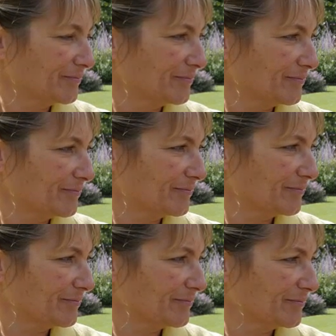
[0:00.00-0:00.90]

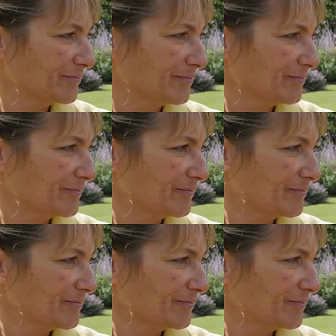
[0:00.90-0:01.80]

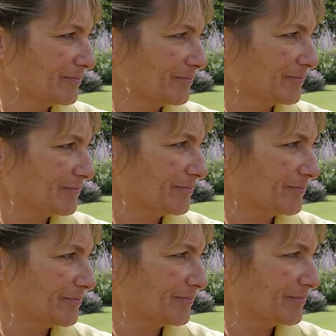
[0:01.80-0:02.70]

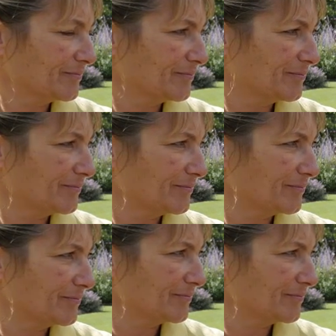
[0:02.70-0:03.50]
The person shown says nothing.